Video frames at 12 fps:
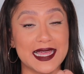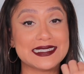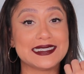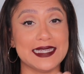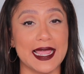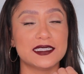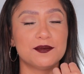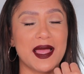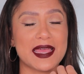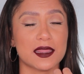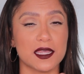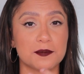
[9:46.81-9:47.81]
They stained
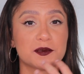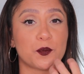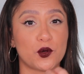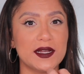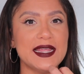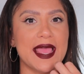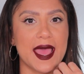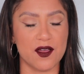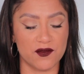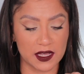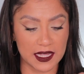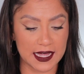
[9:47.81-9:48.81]
my lips pretty
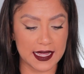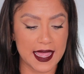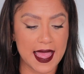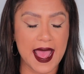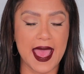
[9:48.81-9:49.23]
heavily,